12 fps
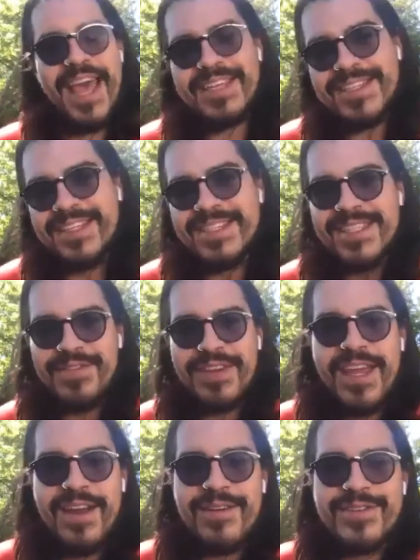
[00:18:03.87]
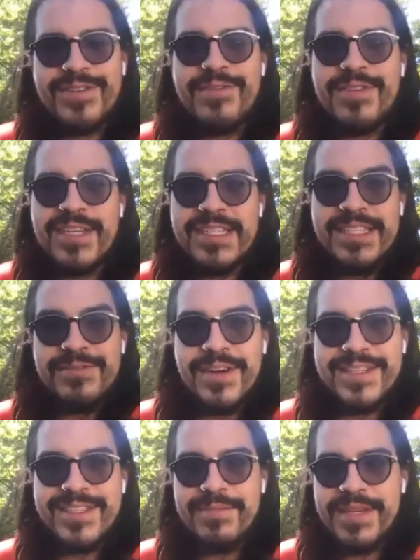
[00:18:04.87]
essence of a character who doesn't
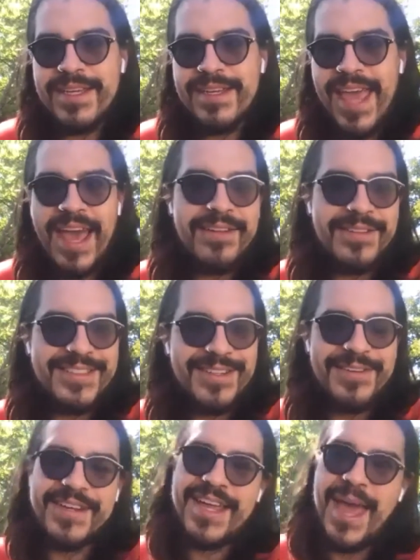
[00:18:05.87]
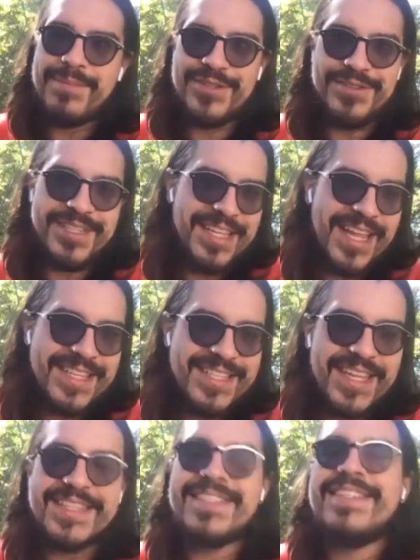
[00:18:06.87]
want to be held or captured in that
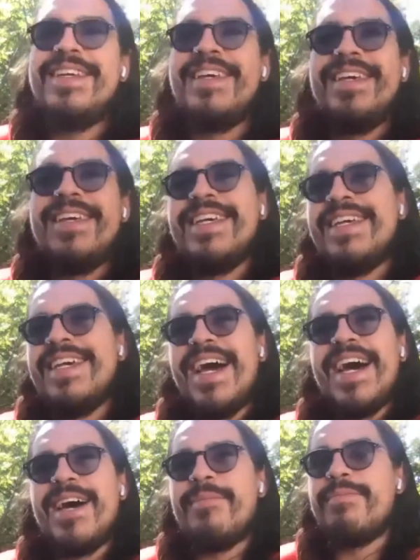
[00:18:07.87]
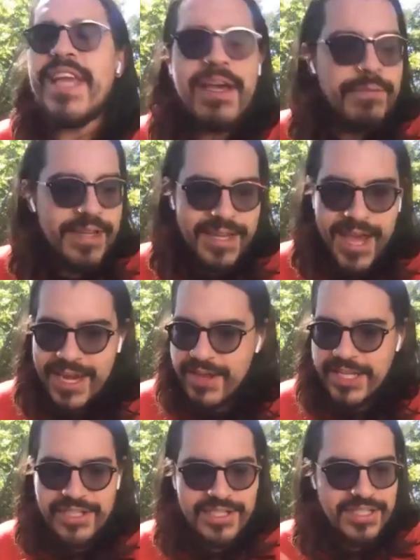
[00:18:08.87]
sense? But yeah, we kind of had
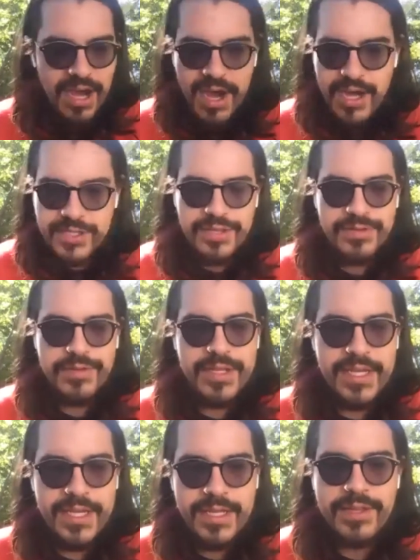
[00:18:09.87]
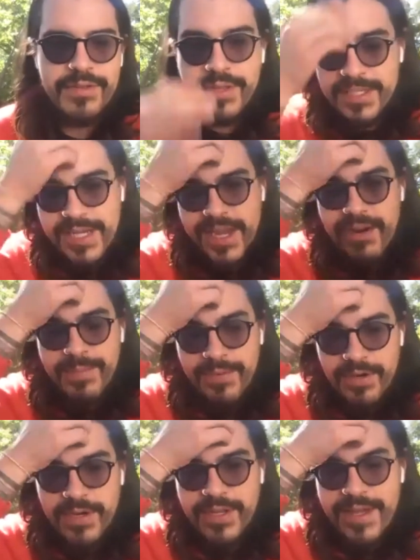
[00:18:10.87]
just talked through the entire
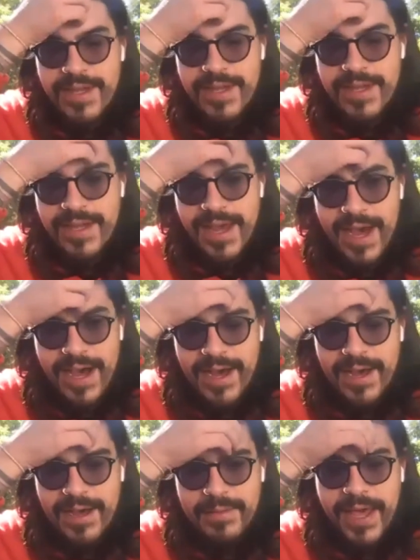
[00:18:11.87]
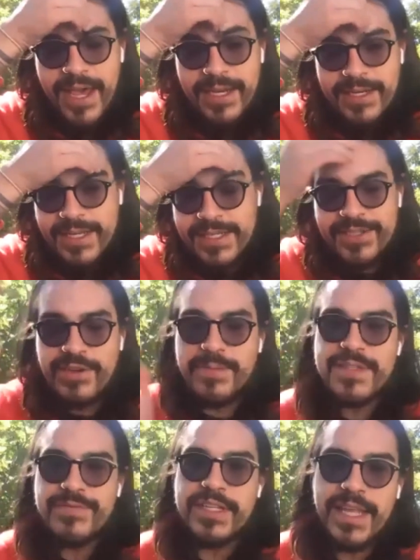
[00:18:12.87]
book, and in terms
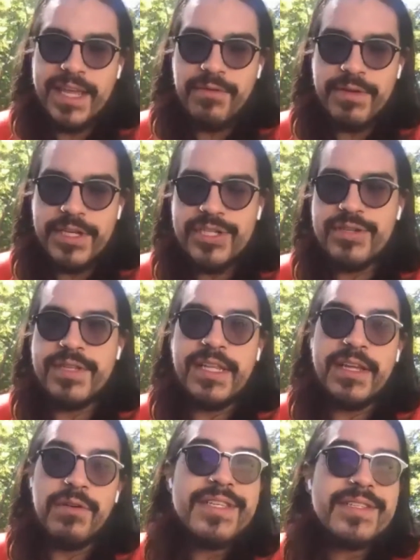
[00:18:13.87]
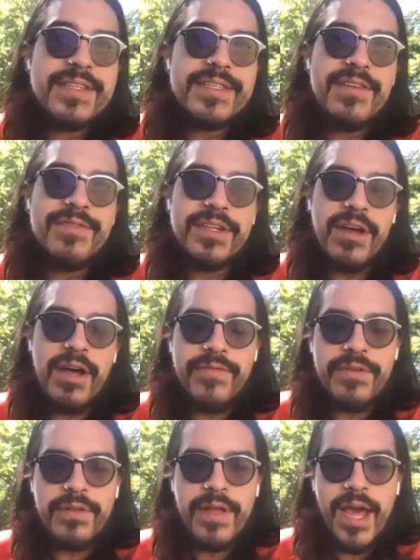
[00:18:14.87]
of the language or the linguistics of the
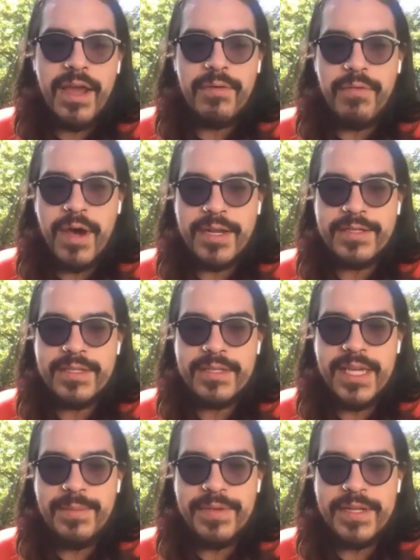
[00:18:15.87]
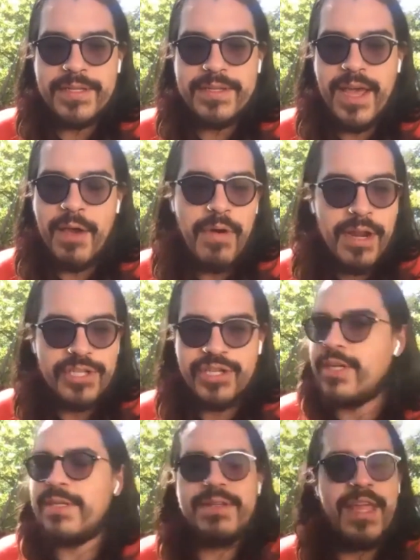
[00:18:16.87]
novel, I wanted
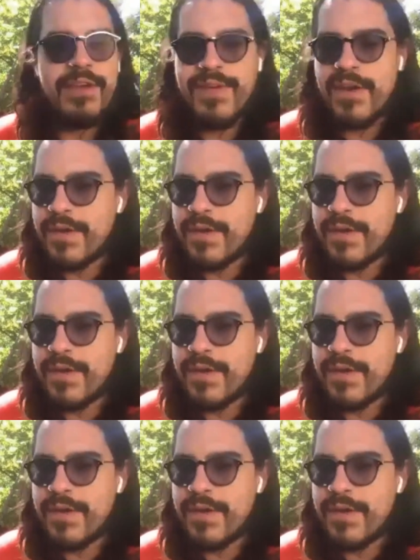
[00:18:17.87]
Jonny to be like